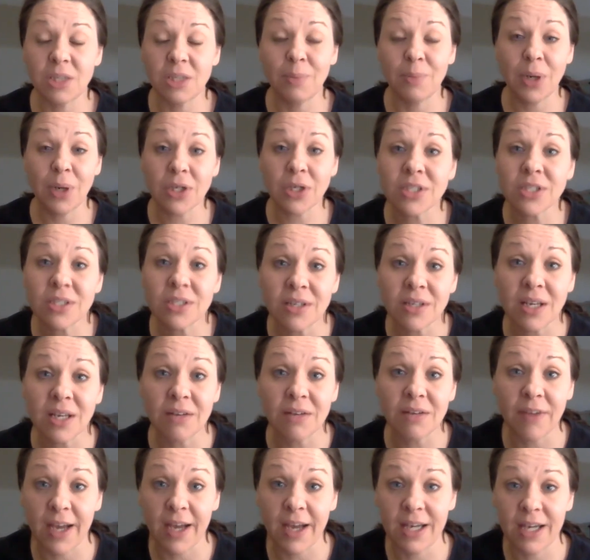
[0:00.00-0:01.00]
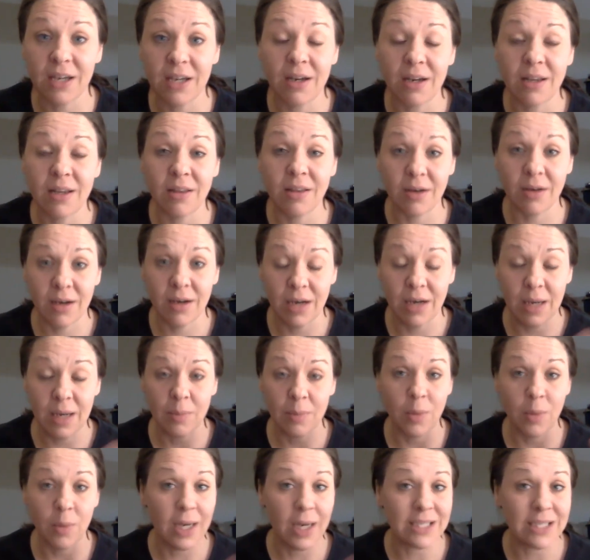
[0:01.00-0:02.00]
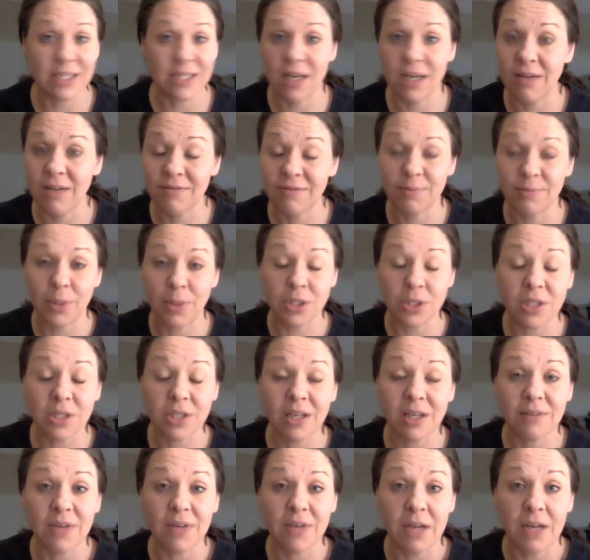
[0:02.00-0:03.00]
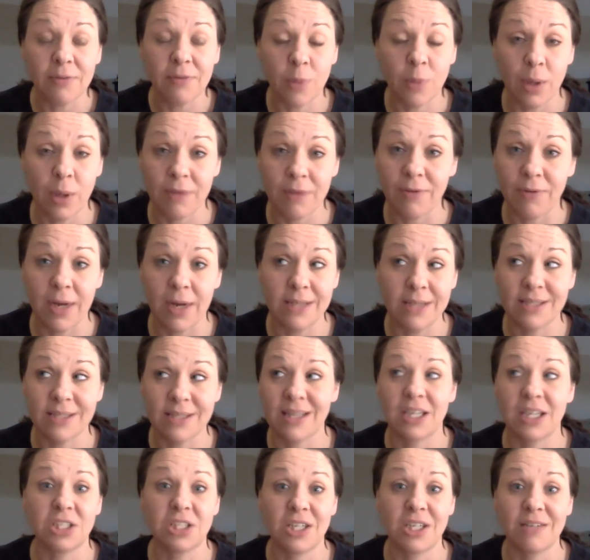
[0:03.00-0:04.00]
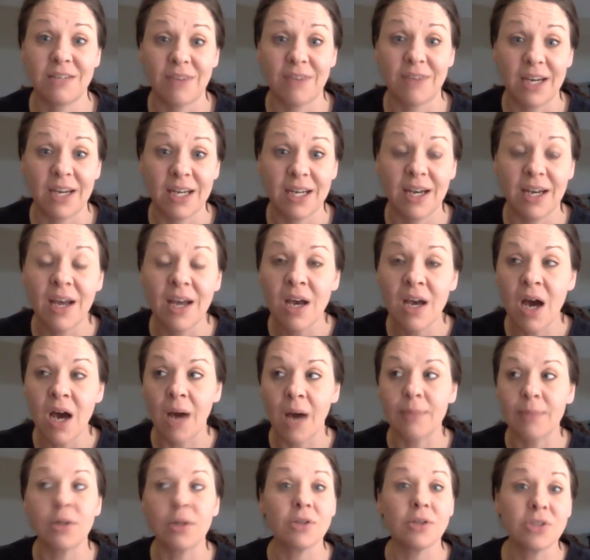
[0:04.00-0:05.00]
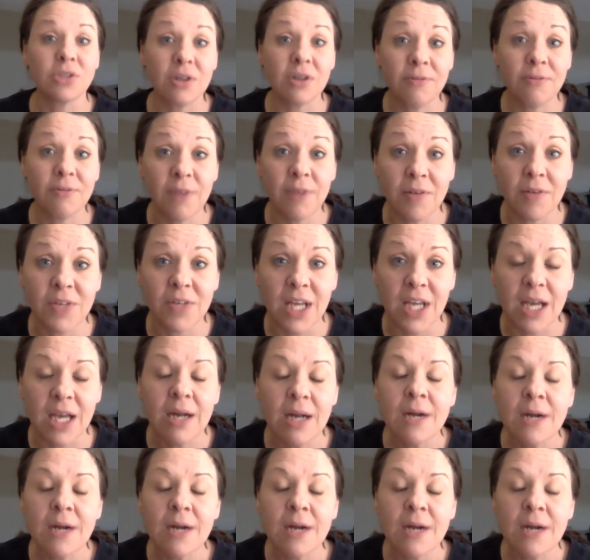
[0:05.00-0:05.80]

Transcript: personally invited the, when I said personally invite 40 friends, I think she invited closer to 50.